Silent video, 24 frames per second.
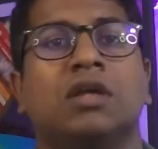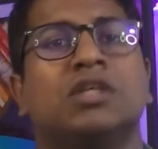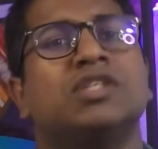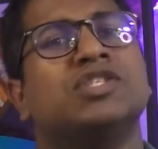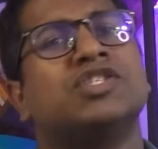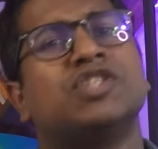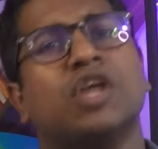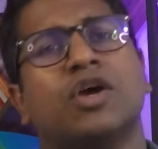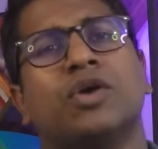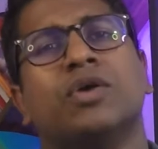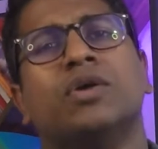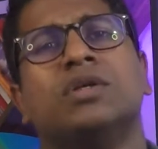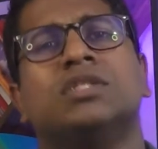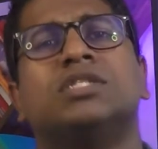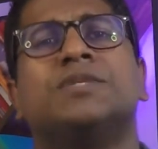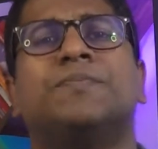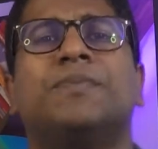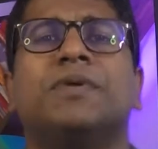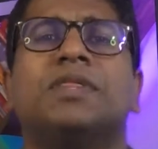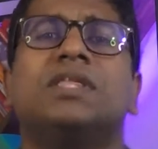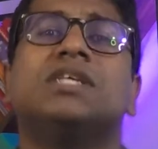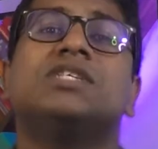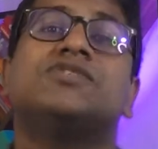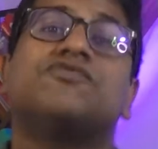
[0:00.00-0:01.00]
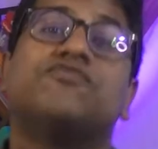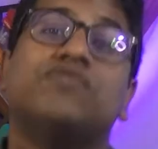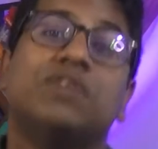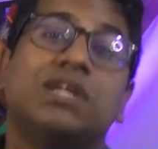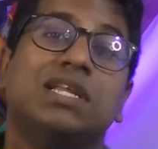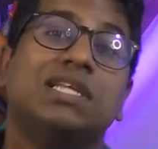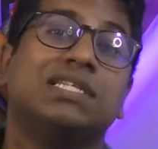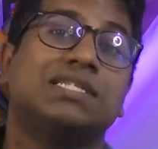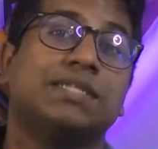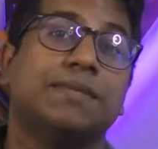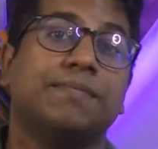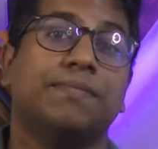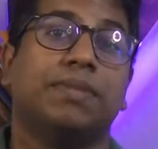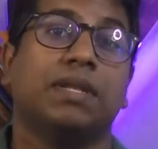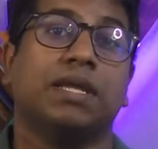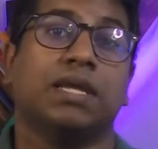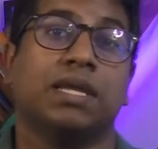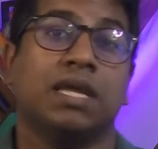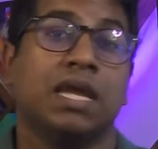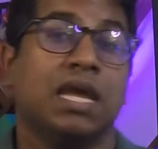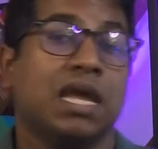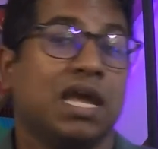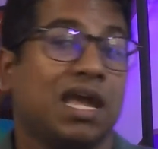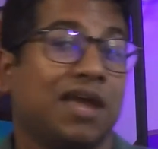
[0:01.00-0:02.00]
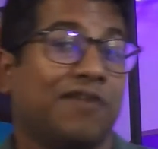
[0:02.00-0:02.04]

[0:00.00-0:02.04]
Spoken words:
So to put this really simply,